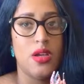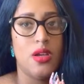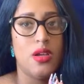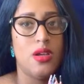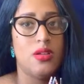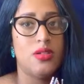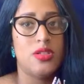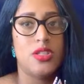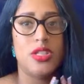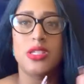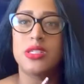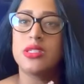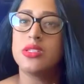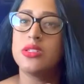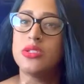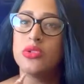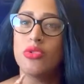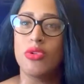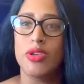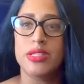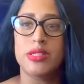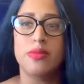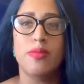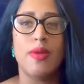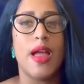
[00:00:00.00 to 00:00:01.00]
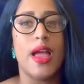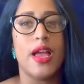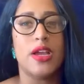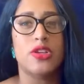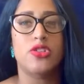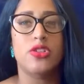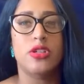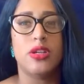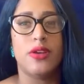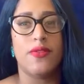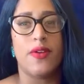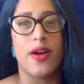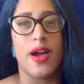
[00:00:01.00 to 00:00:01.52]
just doing some extra
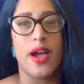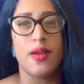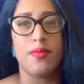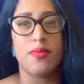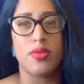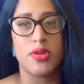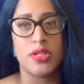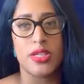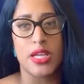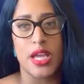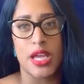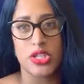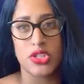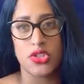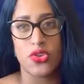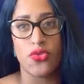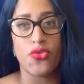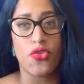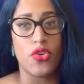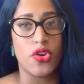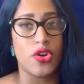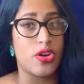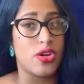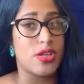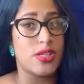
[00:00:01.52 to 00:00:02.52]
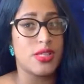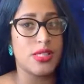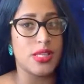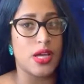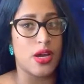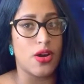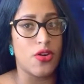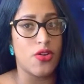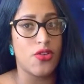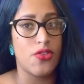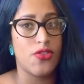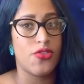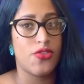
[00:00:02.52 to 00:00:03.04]
divine protection for
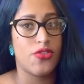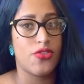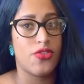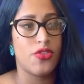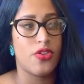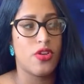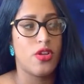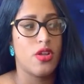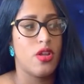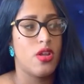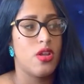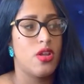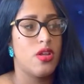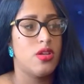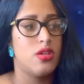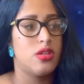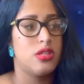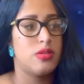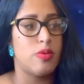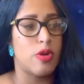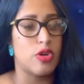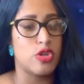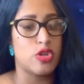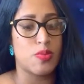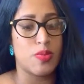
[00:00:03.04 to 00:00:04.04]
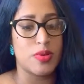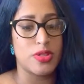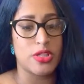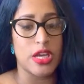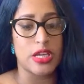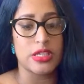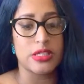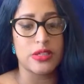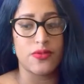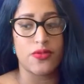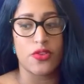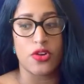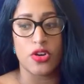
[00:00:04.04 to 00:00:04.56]
yourself, spiritual
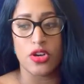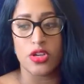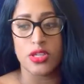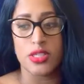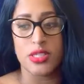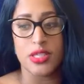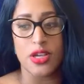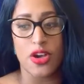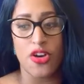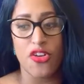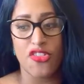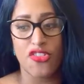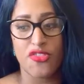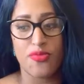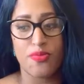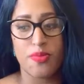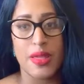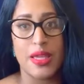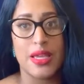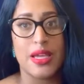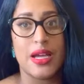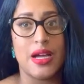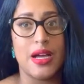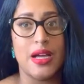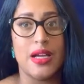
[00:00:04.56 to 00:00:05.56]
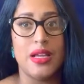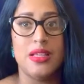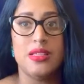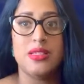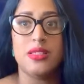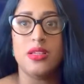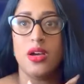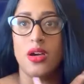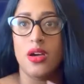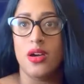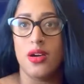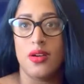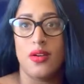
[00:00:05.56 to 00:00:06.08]
protection for yourself, because
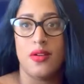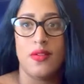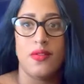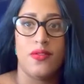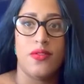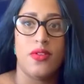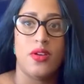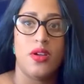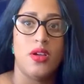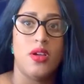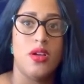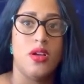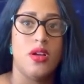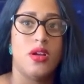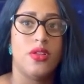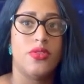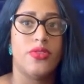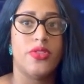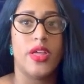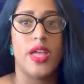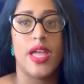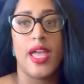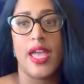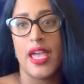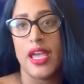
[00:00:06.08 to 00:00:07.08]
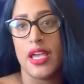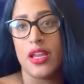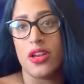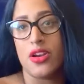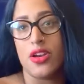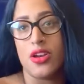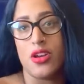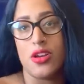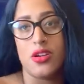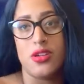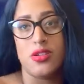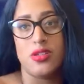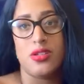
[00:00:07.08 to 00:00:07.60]
of the
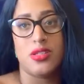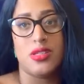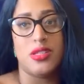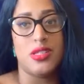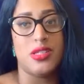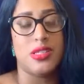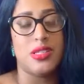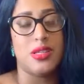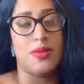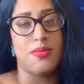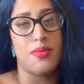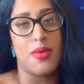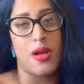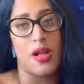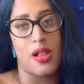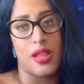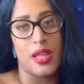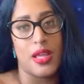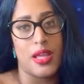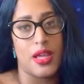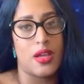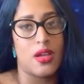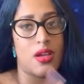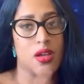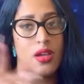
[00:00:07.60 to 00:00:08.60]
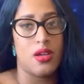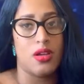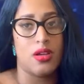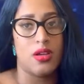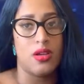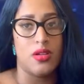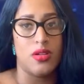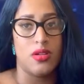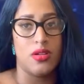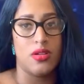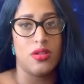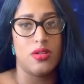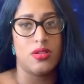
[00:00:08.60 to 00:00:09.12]
haters, the symbolic
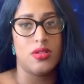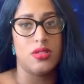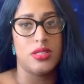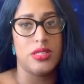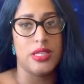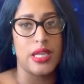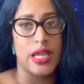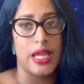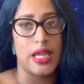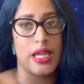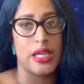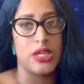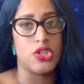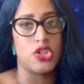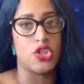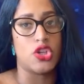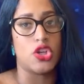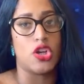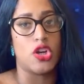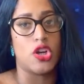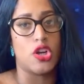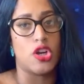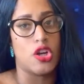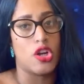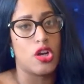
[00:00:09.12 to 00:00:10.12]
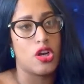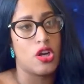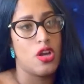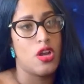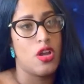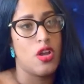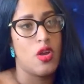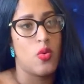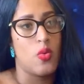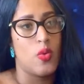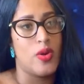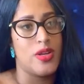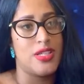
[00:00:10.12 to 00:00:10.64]
danger,
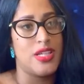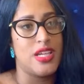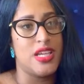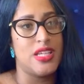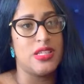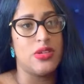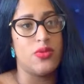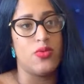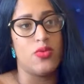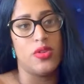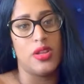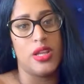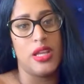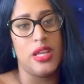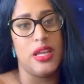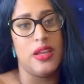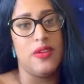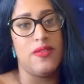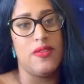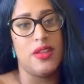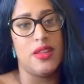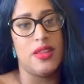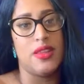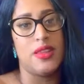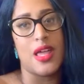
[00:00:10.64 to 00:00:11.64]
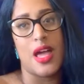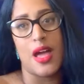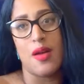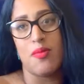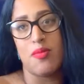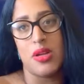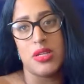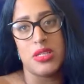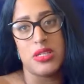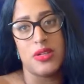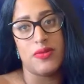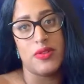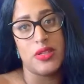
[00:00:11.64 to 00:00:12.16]
which isn't really even that
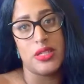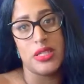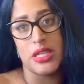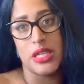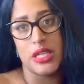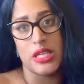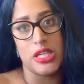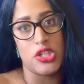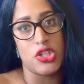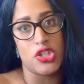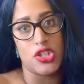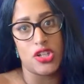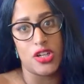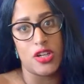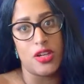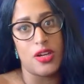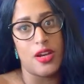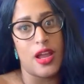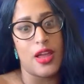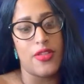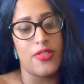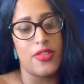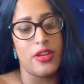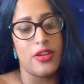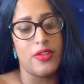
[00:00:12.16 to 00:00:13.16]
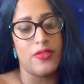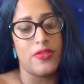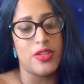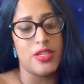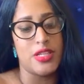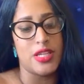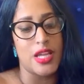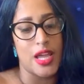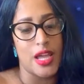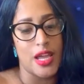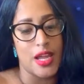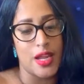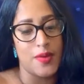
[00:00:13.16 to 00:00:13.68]
much of a danger at the end of the
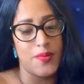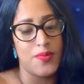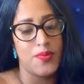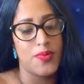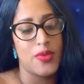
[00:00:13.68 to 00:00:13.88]
day,